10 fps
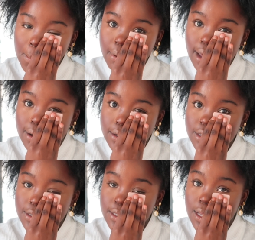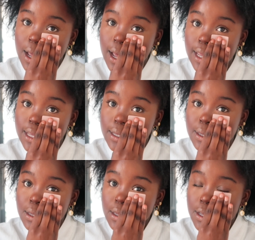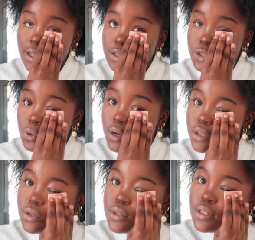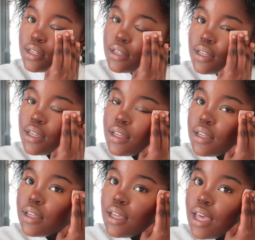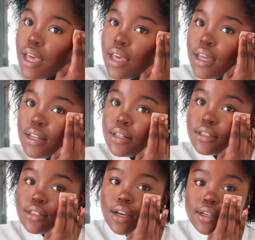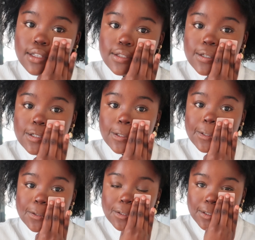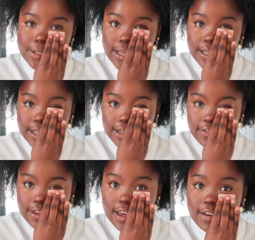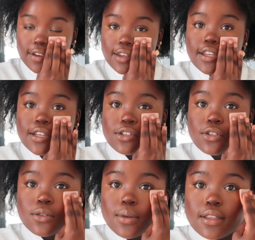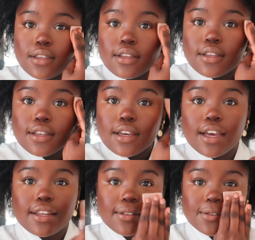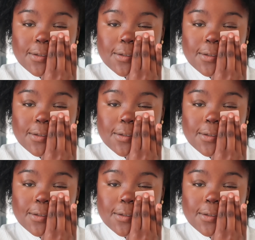powders that I enjoy using and are easy to use, and I never have any issues with. I